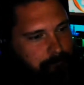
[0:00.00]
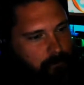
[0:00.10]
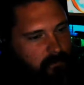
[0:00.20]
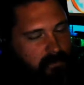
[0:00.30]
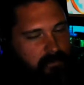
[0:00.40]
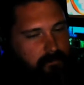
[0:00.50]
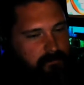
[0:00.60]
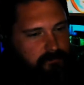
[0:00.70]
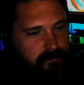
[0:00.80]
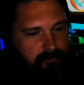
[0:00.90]
I don't know. It's
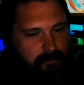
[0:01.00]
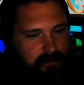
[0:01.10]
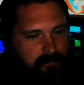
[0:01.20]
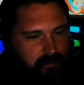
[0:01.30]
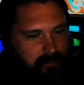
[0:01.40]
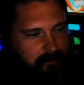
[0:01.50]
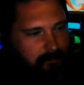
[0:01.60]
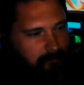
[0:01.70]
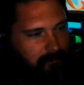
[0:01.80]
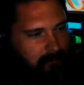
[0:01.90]
very, very exciting, though.
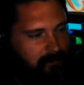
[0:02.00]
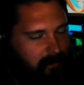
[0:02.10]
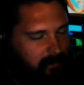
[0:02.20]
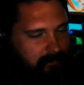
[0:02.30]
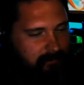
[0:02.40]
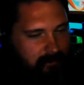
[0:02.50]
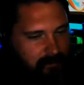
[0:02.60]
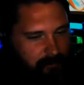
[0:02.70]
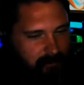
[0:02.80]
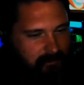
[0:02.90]
I get excited
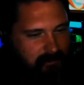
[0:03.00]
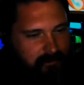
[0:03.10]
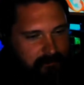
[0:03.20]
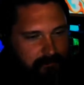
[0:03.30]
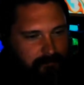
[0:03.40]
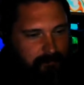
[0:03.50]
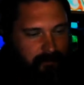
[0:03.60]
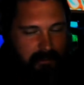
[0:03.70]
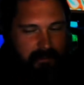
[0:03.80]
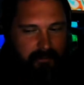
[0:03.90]
about this kind of stuff. So
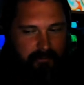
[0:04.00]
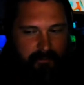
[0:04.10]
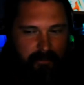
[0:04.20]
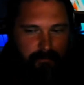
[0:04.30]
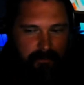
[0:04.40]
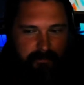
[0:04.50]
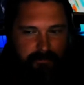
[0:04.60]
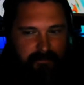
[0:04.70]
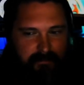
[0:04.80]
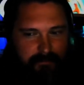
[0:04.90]
yes, I rescued a
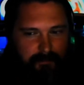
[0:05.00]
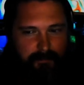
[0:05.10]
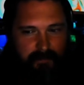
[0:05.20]
system,